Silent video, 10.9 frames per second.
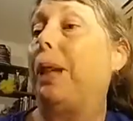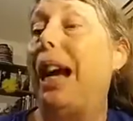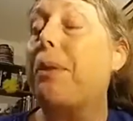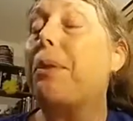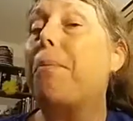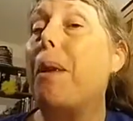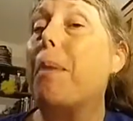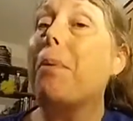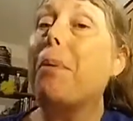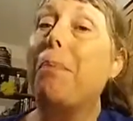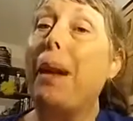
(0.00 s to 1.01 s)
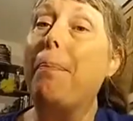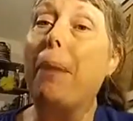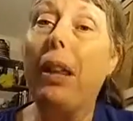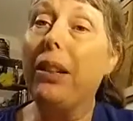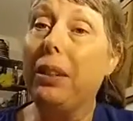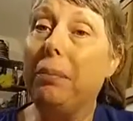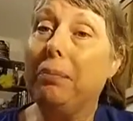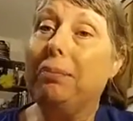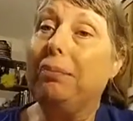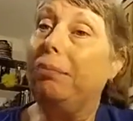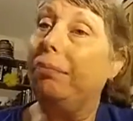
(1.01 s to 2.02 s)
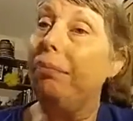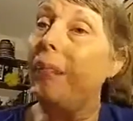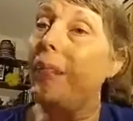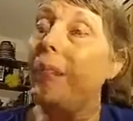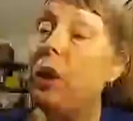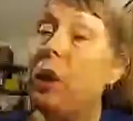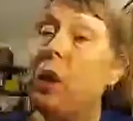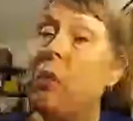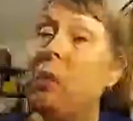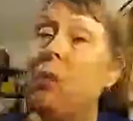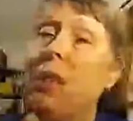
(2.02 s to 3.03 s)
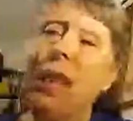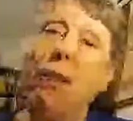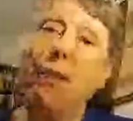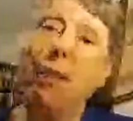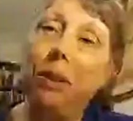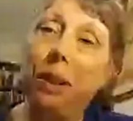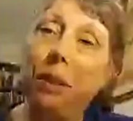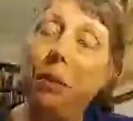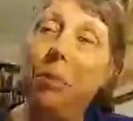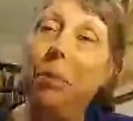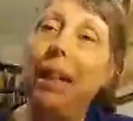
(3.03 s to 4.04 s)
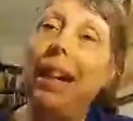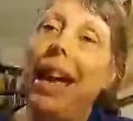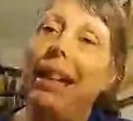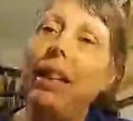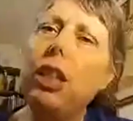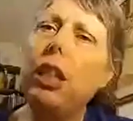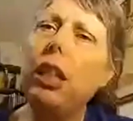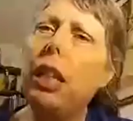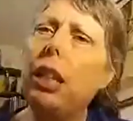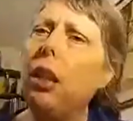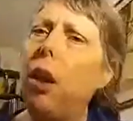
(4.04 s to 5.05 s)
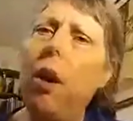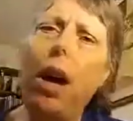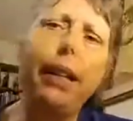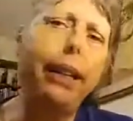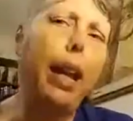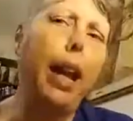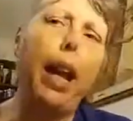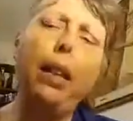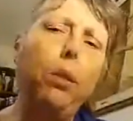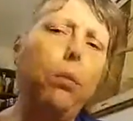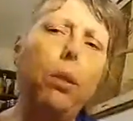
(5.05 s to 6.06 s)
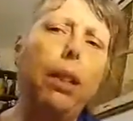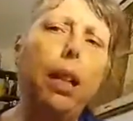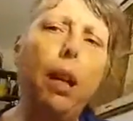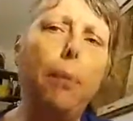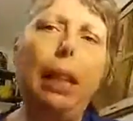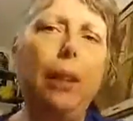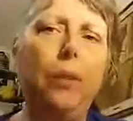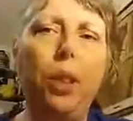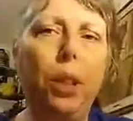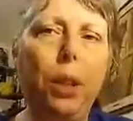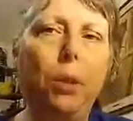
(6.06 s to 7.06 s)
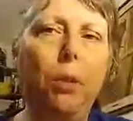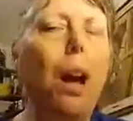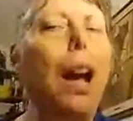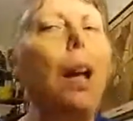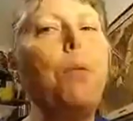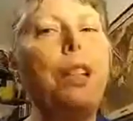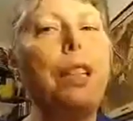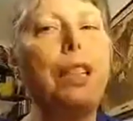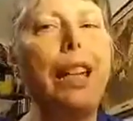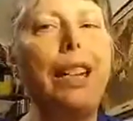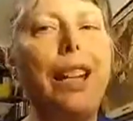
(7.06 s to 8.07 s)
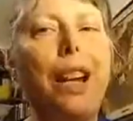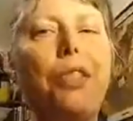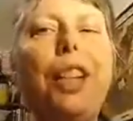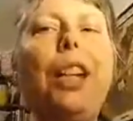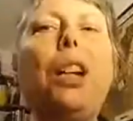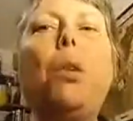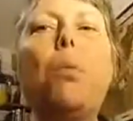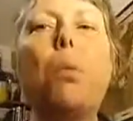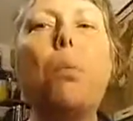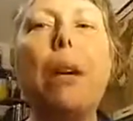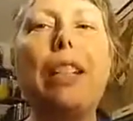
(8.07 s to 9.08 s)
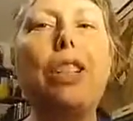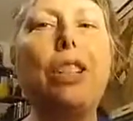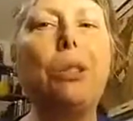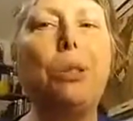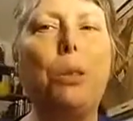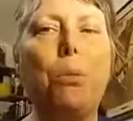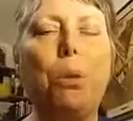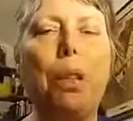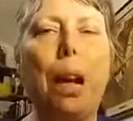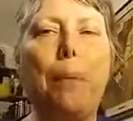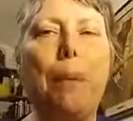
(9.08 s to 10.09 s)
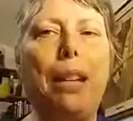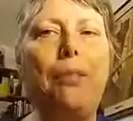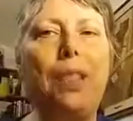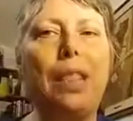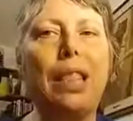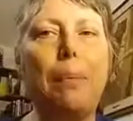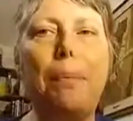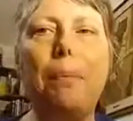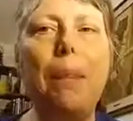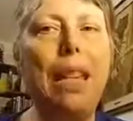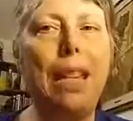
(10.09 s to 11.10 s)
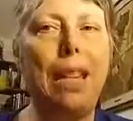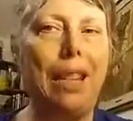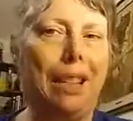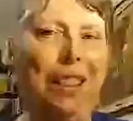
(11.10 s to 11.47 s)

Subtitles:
I remember my mother, she moved down to Florida with my dad, and she said, "No, honey, I don't want to come and live with you. I want to stay down here where my children will come and visit me."